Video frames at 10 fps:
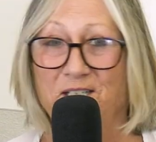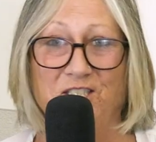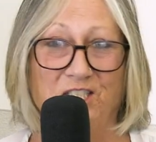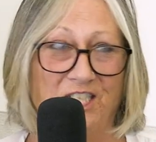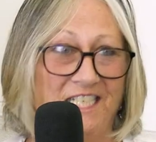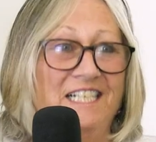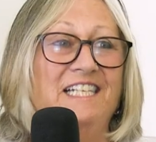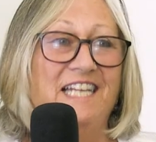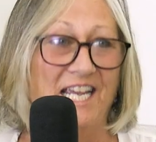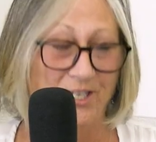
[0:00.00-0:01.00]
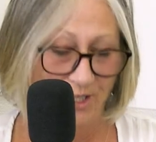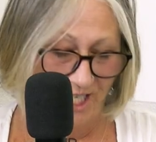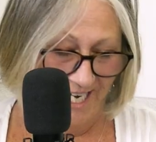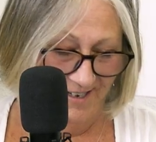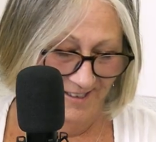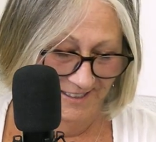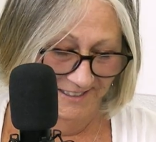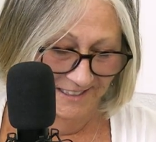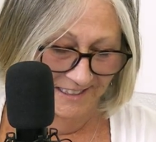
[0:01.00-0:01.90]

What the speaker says: much. Thank you, Sharon.